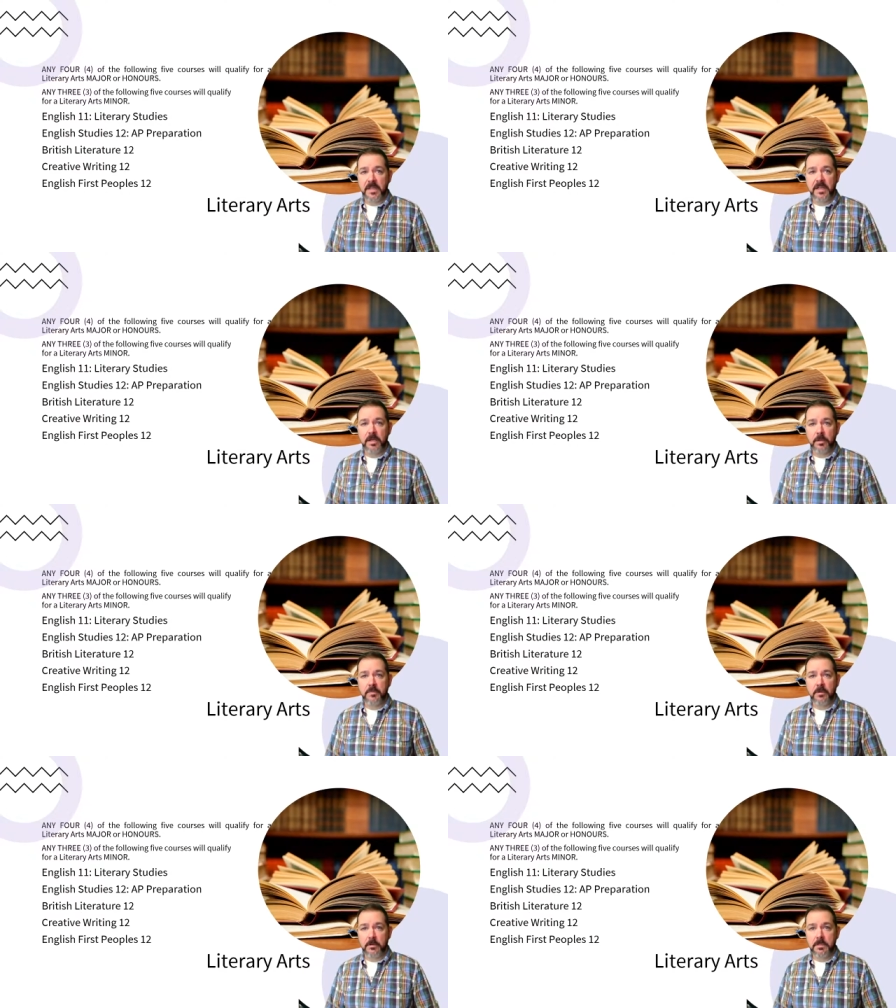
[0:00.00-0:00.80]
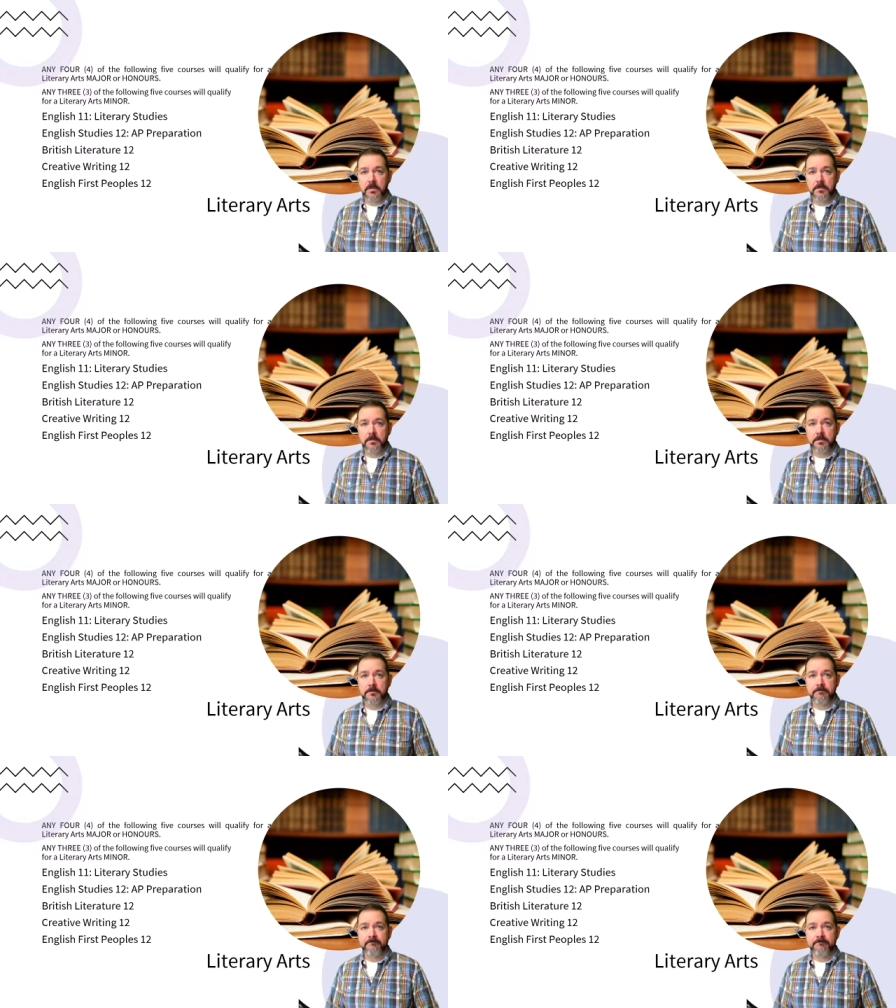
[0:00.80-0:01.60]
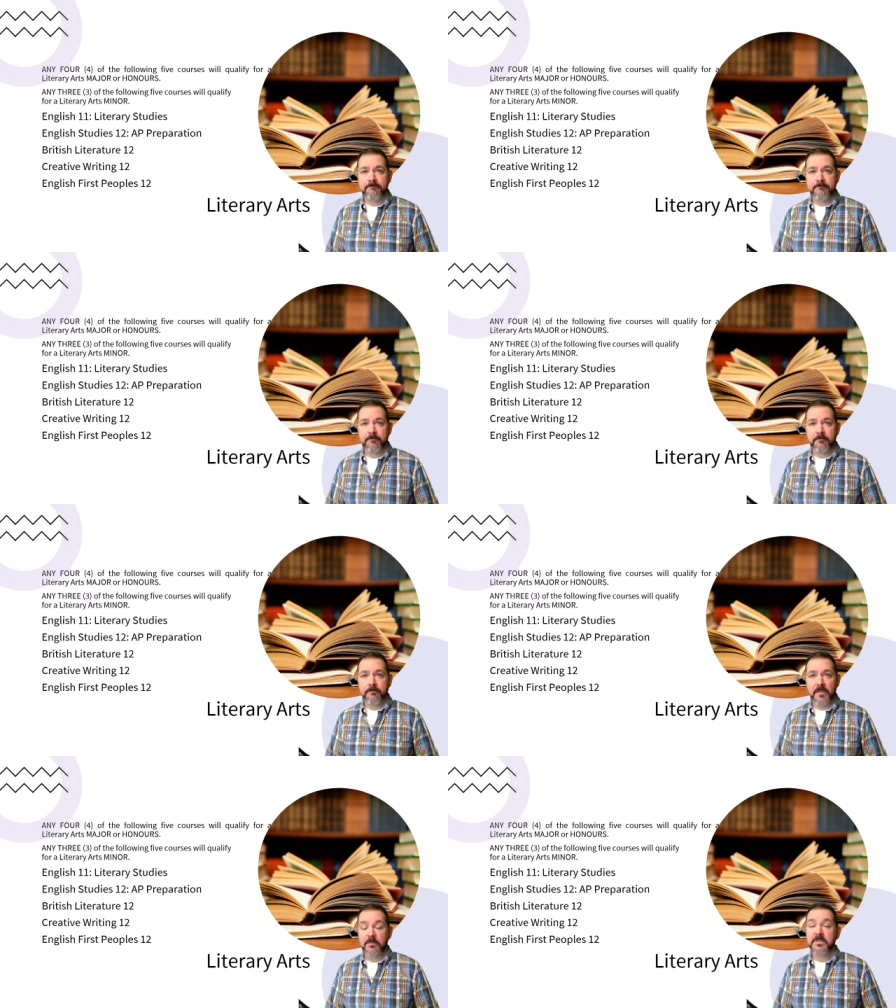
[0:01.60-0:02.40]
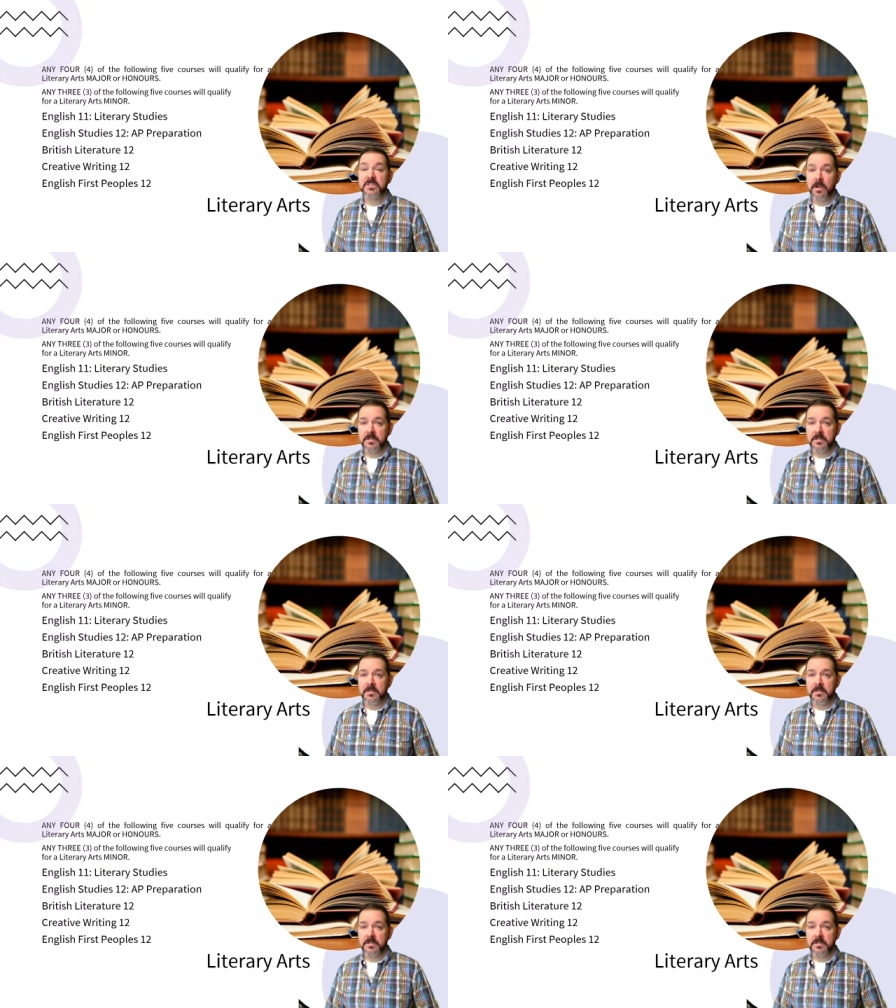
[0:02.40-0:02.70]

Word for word: they can help you out. And Mr.